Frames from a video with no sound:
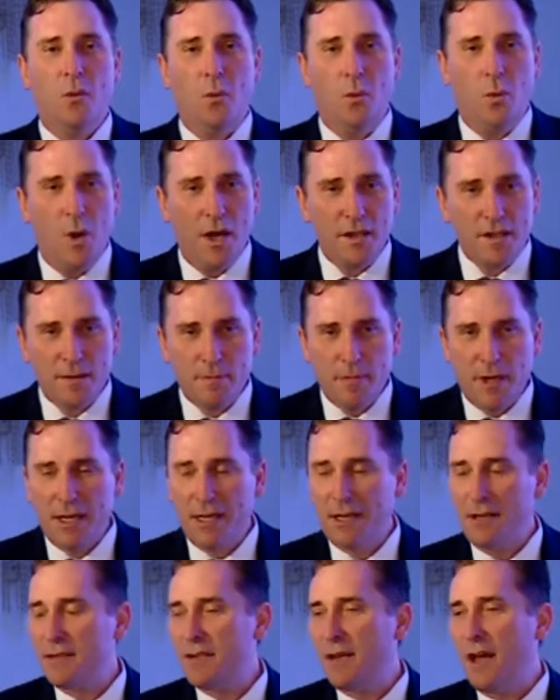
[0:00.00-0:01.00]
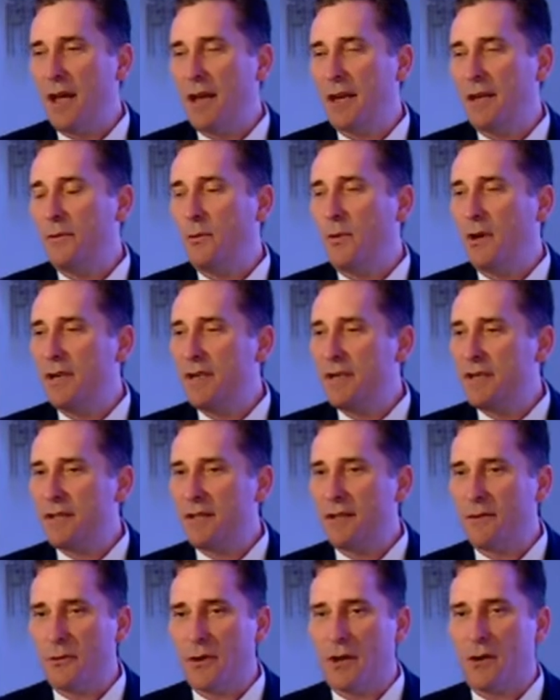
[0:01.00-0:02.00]
What's being assigned? What is
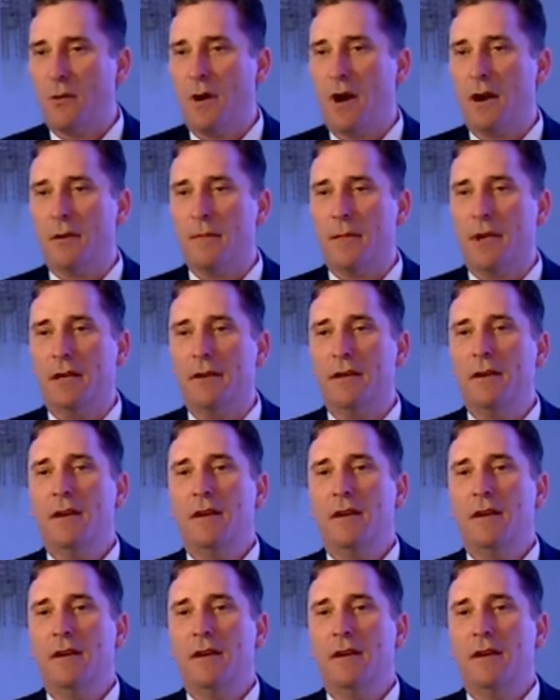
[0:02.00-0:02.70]
the requirement?